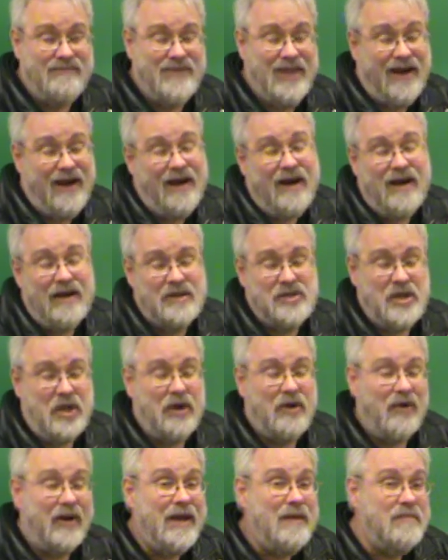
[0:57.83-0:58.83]
cogs in a
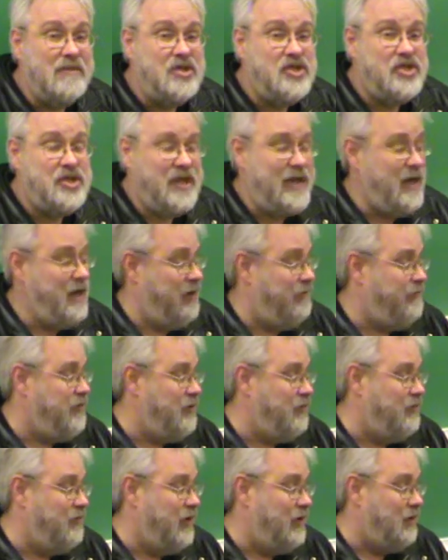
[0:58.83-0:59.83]
great machine, if
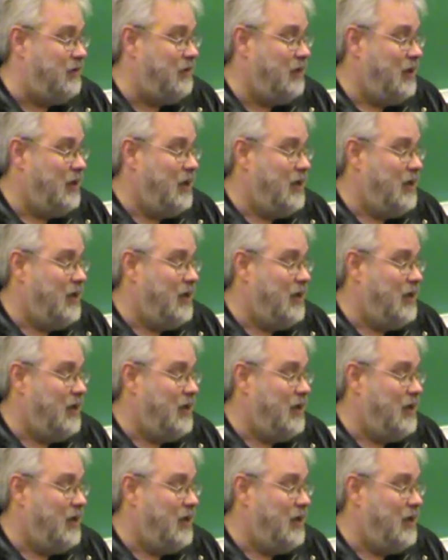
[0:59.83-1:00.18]
you will.